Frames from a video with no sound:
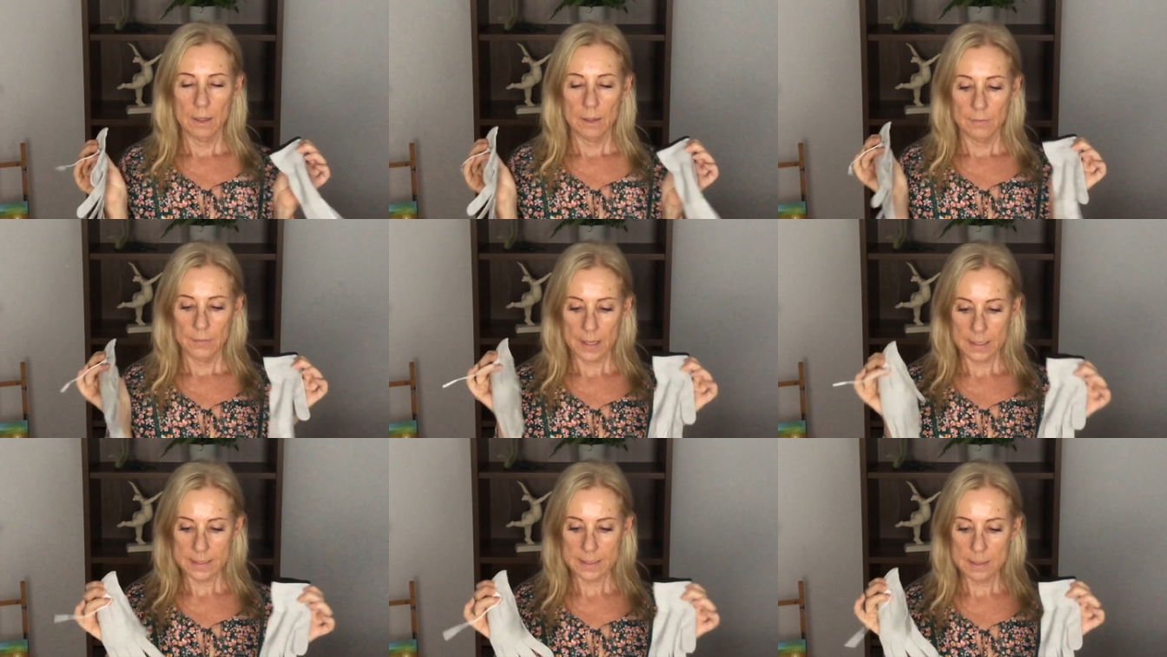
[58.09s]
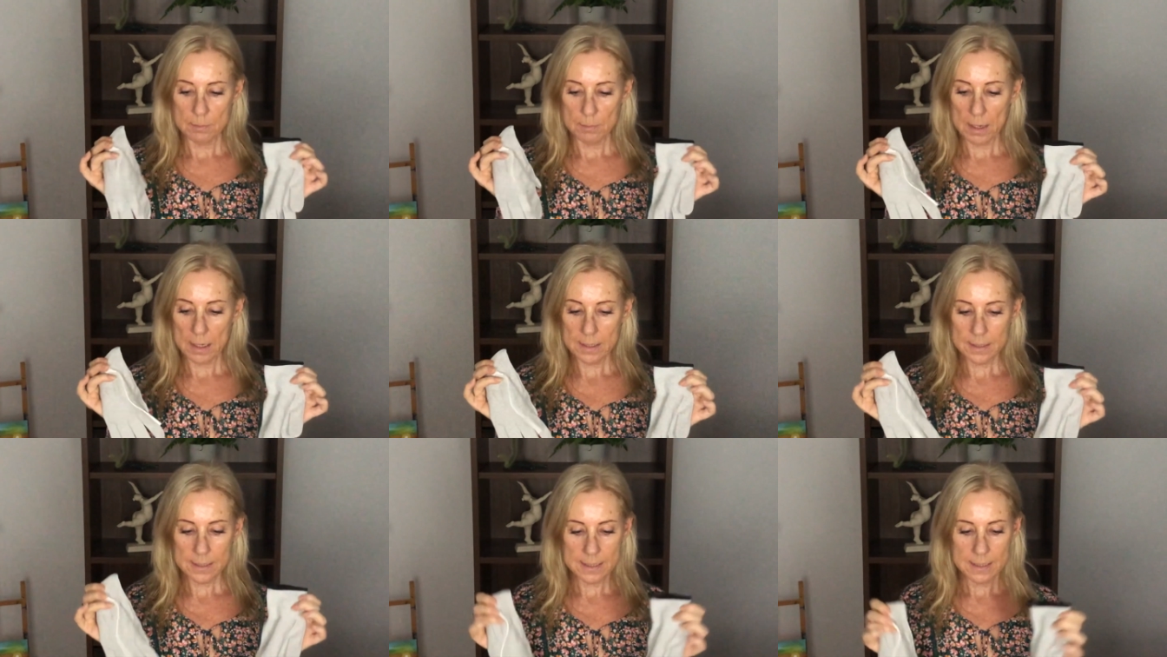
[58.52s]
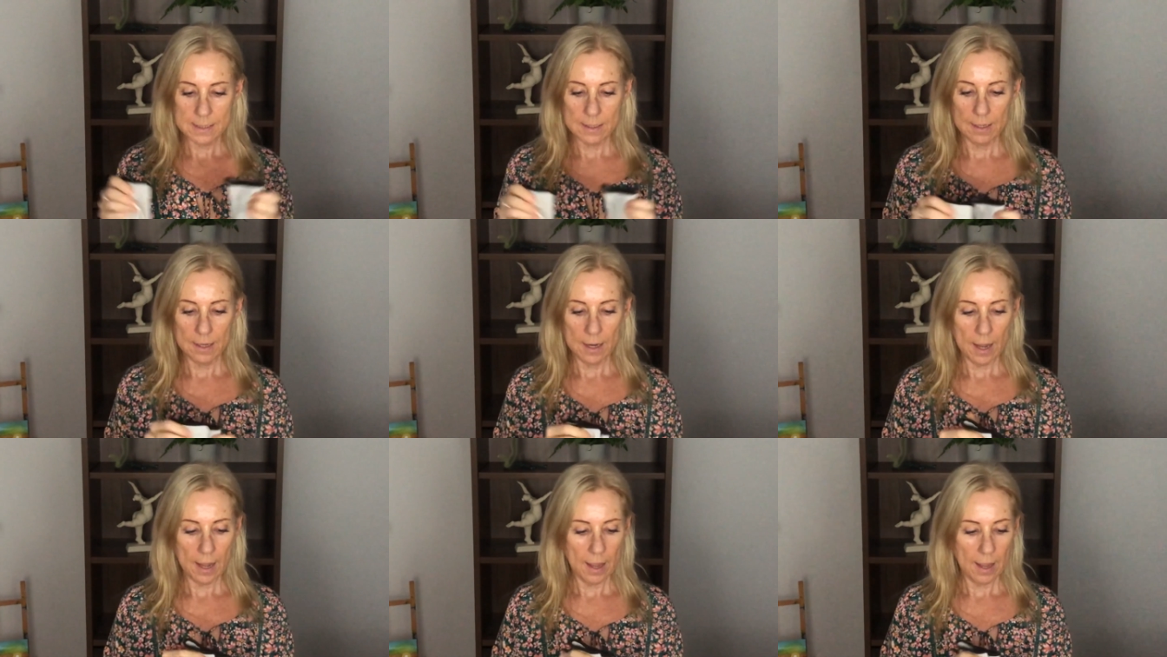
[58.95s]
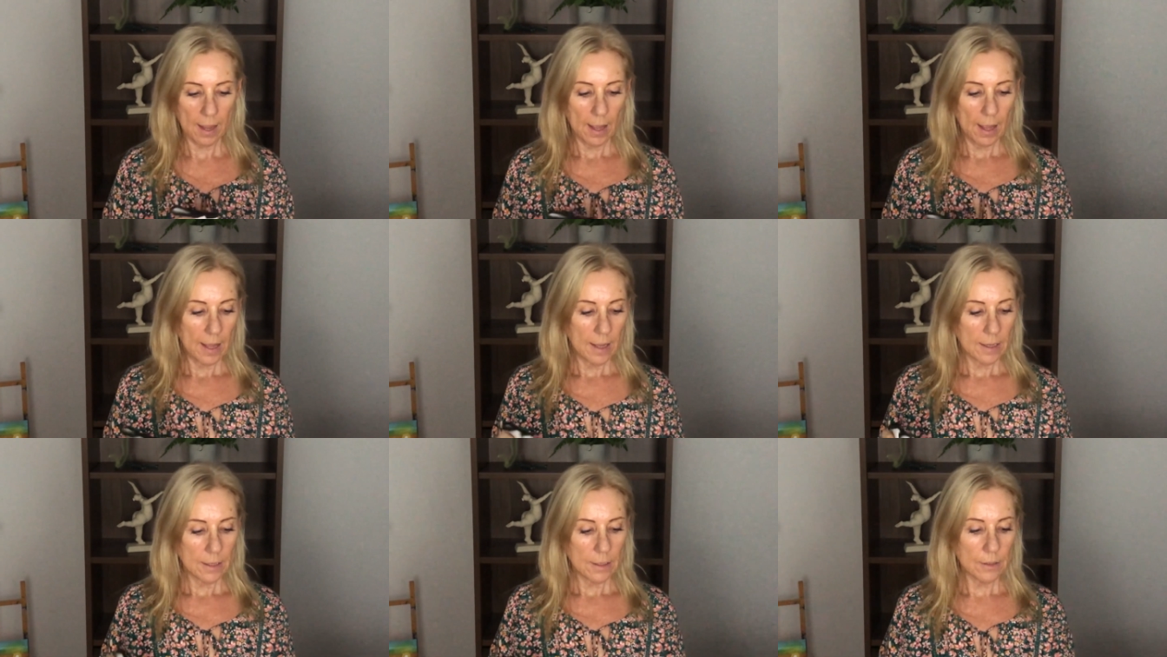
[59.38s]
That's a must.
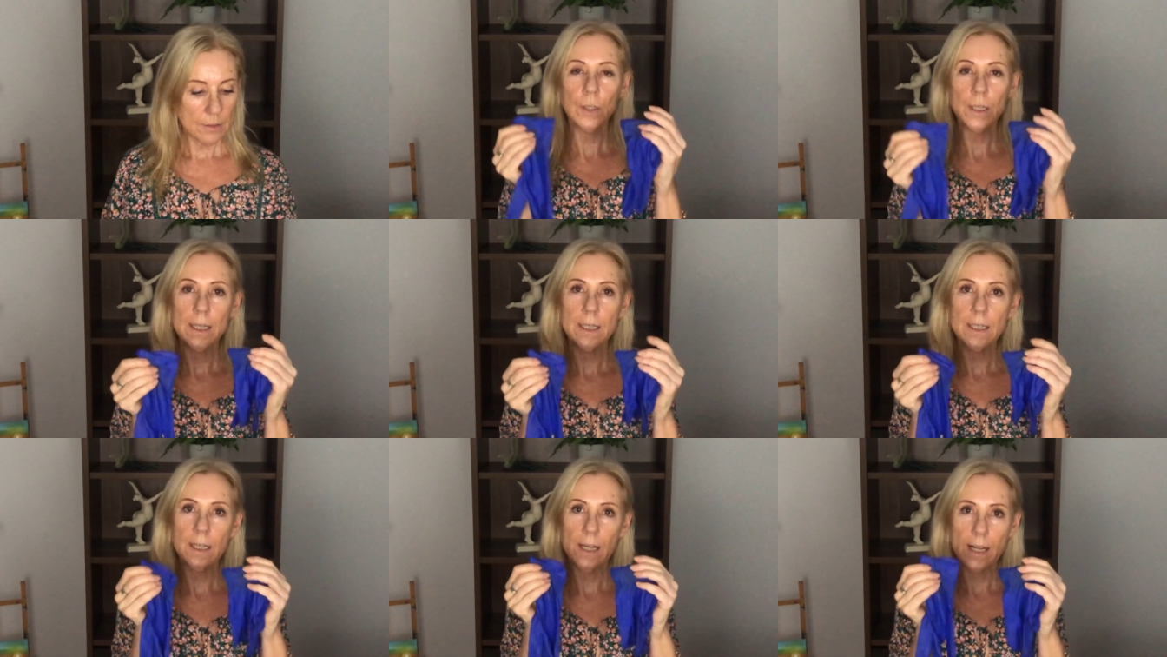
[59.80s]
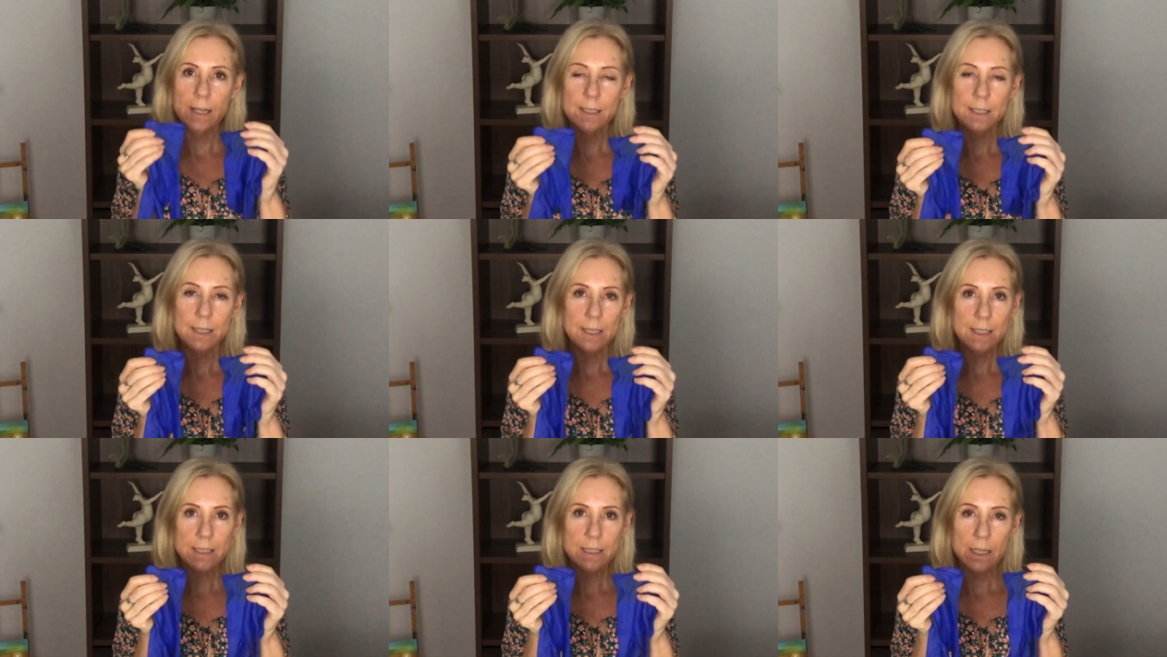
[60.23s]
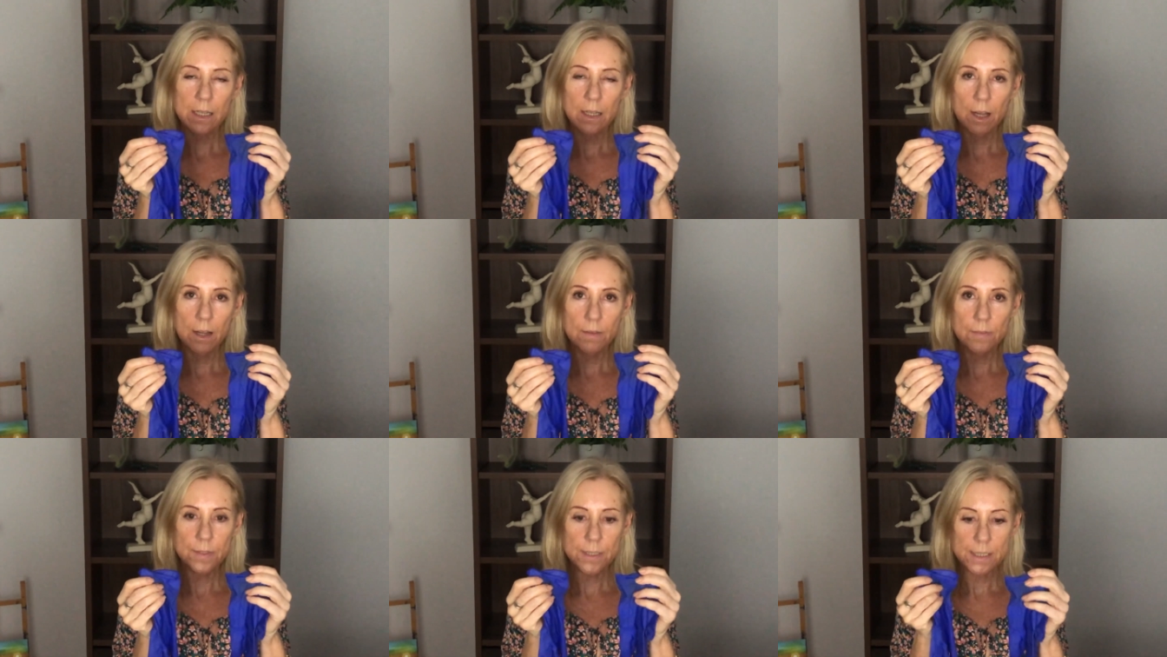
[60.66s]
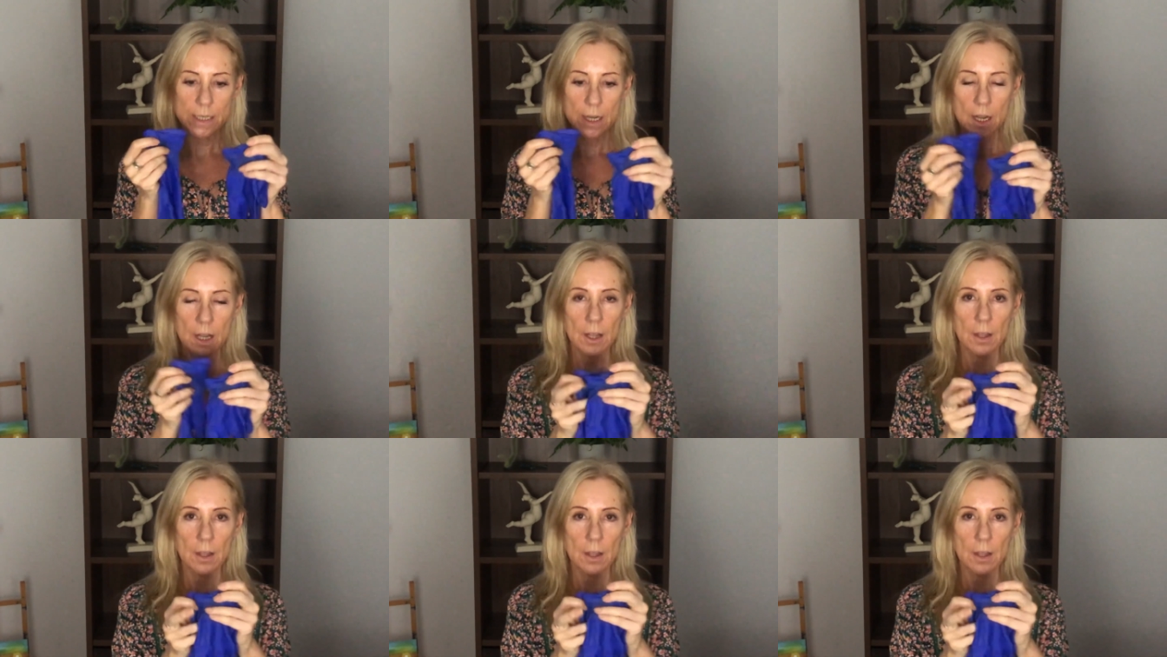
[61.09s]
You need latex gloves.